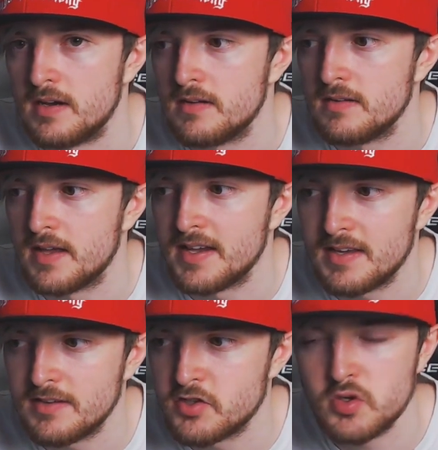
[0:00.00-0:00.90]
Like,
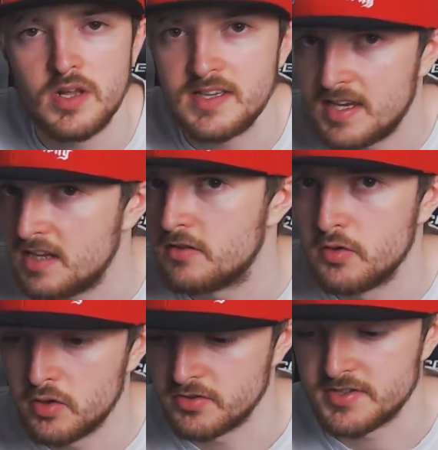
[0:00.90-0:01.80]
surely Keith
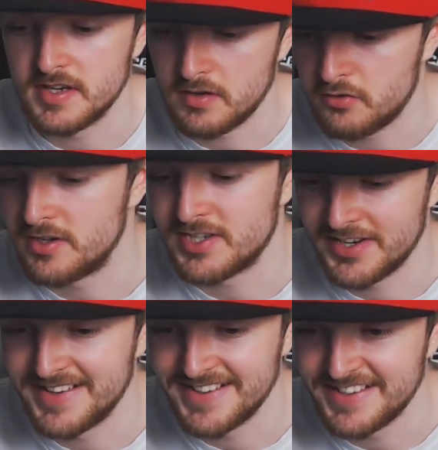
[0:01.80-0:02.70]
knows that
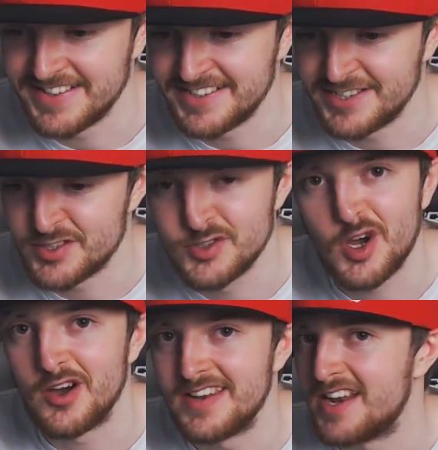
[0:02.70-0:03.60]
Grisha is
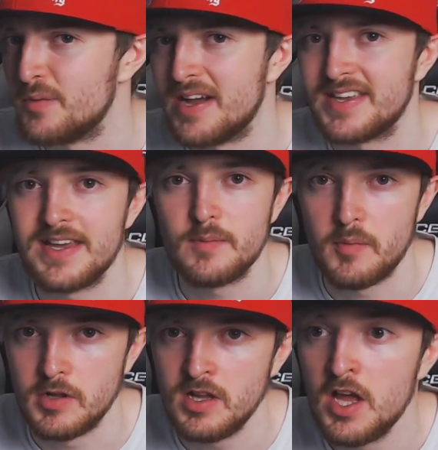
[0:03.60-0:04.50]
not in any way
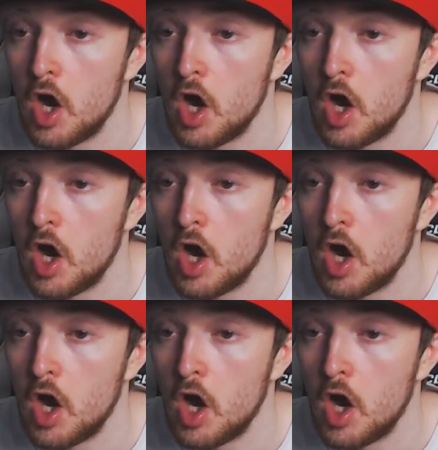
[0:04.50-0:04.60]
capable,